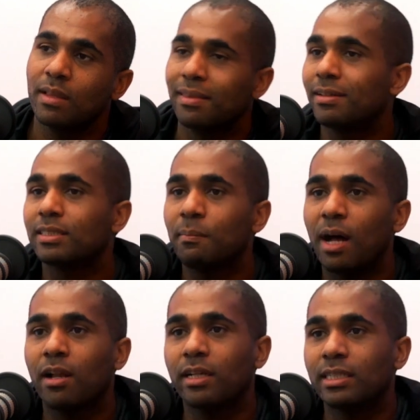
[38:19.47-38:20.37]
there's the
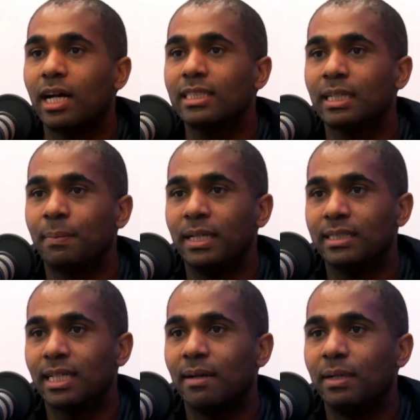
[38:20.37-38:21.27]
model agnostic
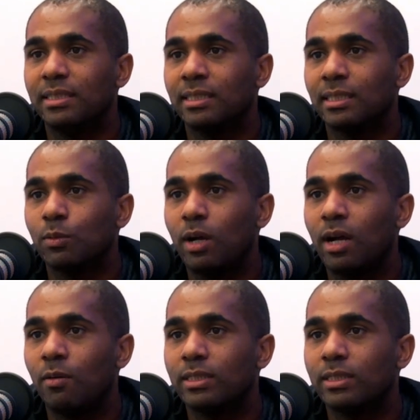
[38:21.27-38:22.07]
piece that I mentioned as well,